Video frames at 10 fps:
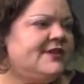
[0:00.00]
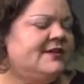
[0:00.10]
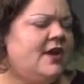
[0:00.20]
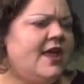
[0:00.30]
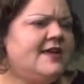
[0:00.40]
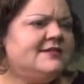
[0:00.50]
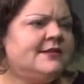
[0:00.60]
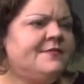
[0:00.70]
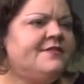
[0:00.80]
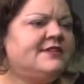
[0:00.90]
And
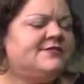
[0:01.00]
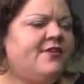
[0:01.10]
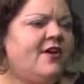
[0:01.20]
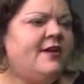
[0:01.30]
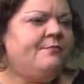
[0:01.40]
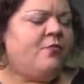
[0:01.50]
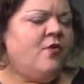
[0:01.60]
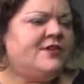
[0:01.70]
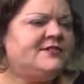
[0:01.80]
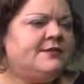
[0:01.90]
something that's very
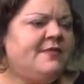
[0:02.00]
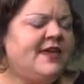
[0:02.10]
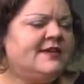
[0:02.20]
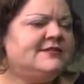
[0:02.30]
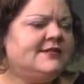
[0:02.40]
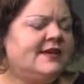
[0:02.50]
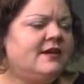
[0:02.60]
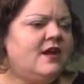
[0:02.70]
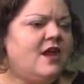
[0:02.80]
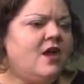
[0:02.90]
important to me is that,